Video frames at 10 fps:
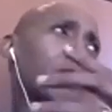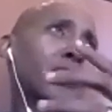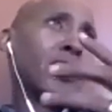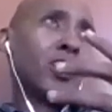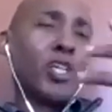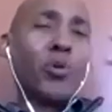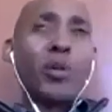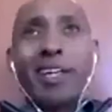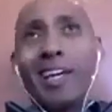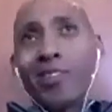this show
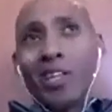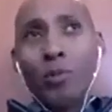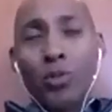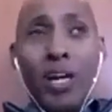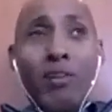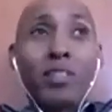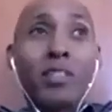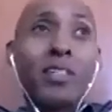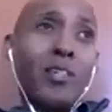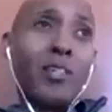like, hey, look, I'm traveling.
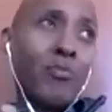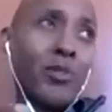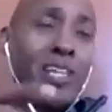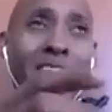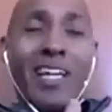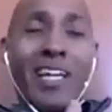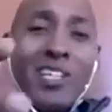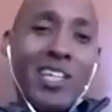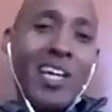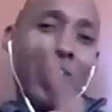There's actually an
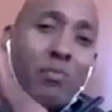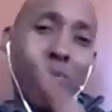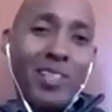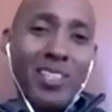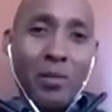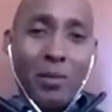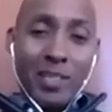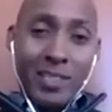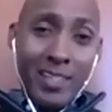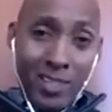education process. I'm like, is
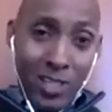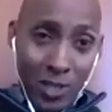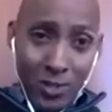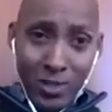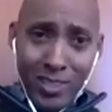that intentional?